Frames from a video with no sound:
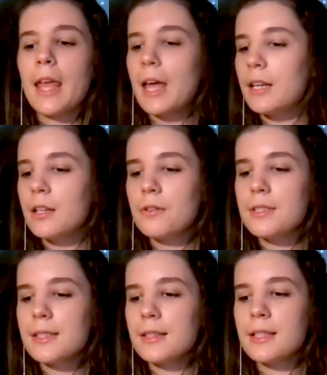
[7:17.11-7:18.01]
And I
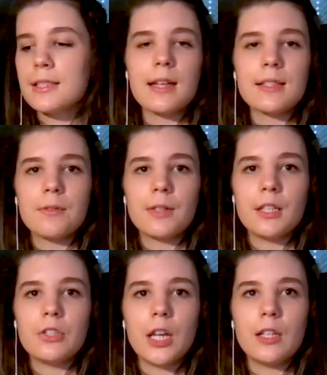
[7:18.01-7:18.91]
noticed that this hasn't
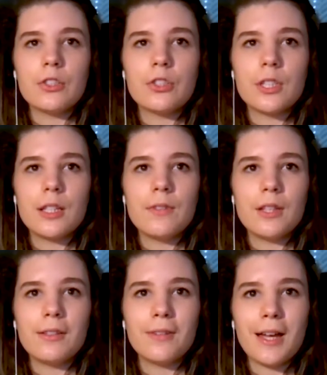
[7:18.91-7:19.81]
really changed, even